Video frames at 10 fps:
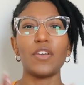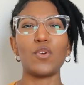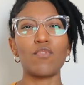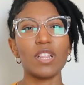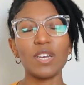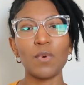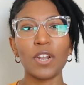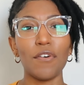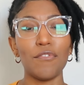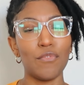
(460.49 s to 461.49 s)
You really want
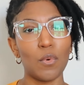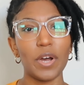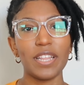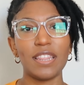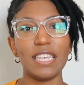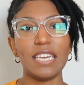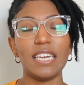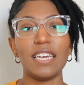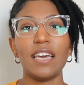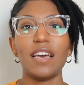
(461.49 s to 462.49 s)
to avoid
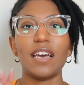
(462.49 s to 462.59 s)
the